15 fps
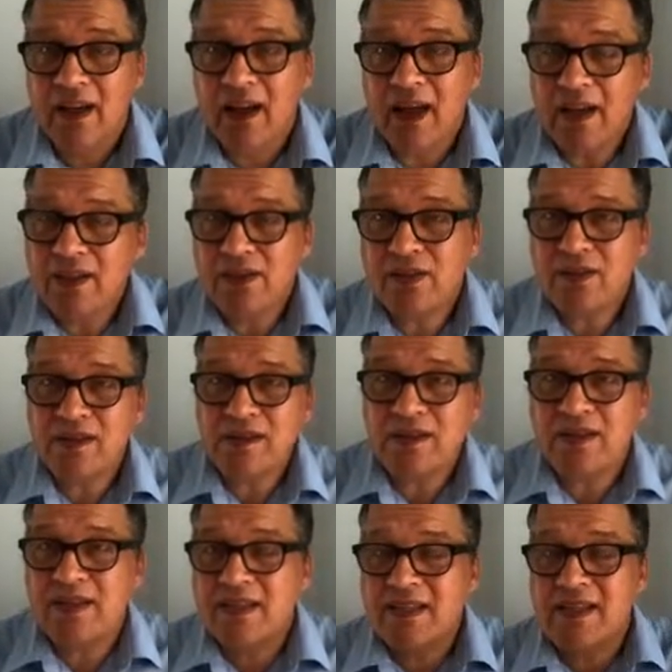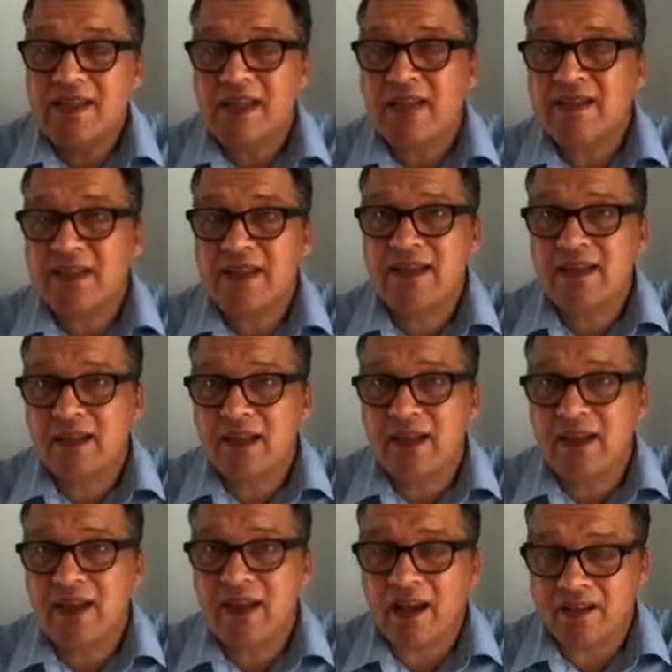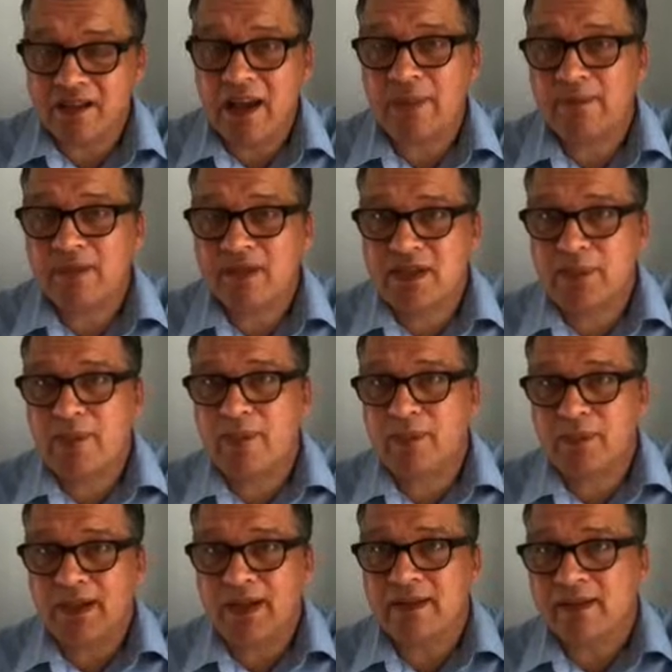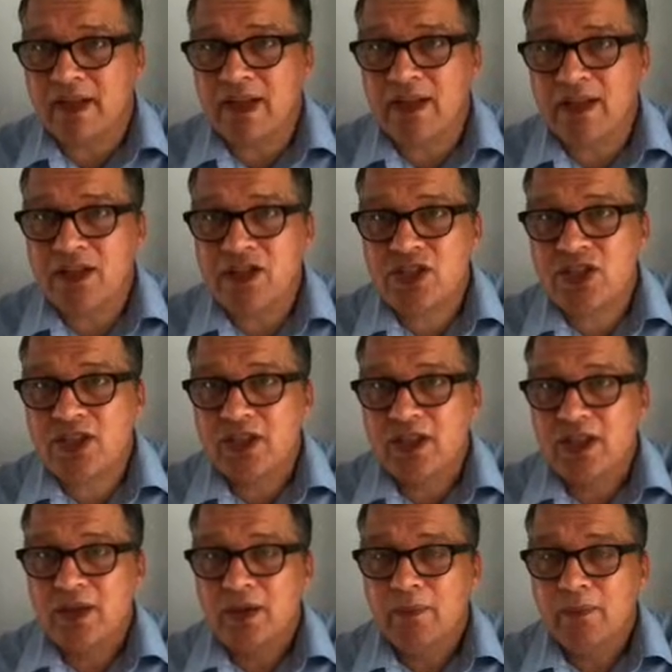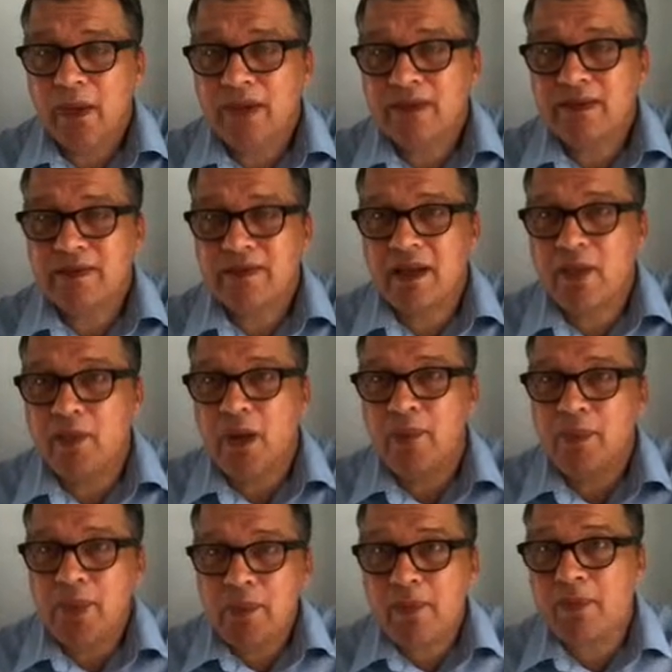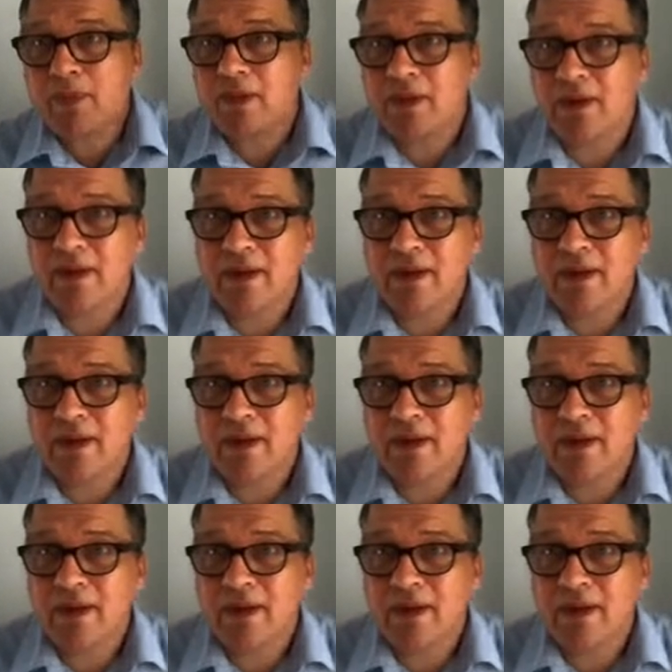I thought this is nothing there except some plantage, but there were people,